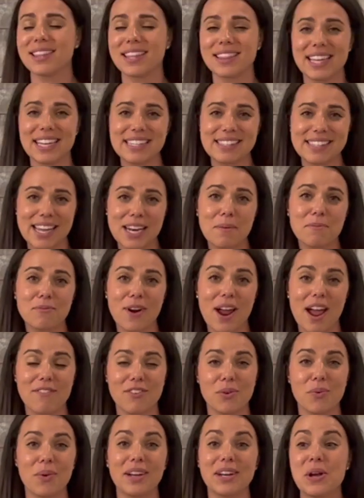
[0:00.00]
that they set up for
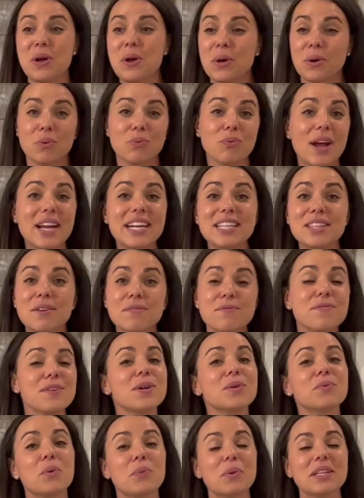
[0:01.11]
everyone right in the
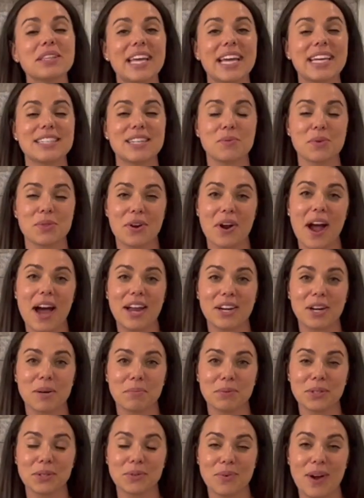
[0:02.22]
field where we landed with our hot air
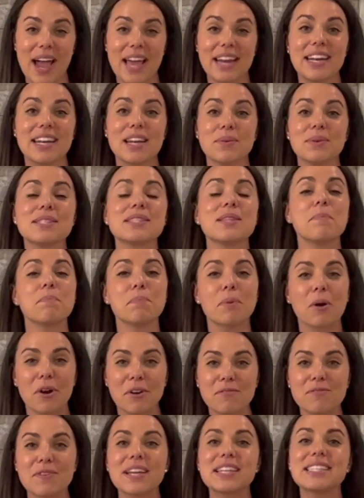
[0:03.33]
balloon ride, and it was the
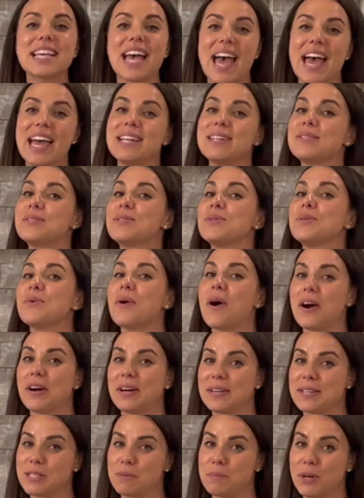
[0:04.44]
perfect end to our
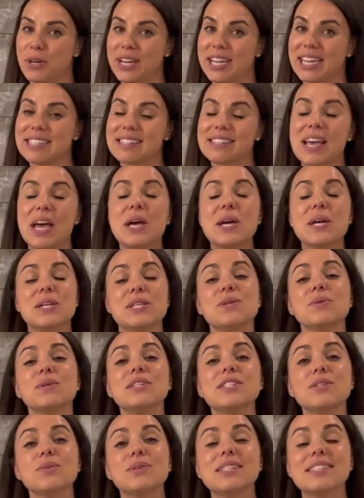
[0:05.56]
experience. You can do a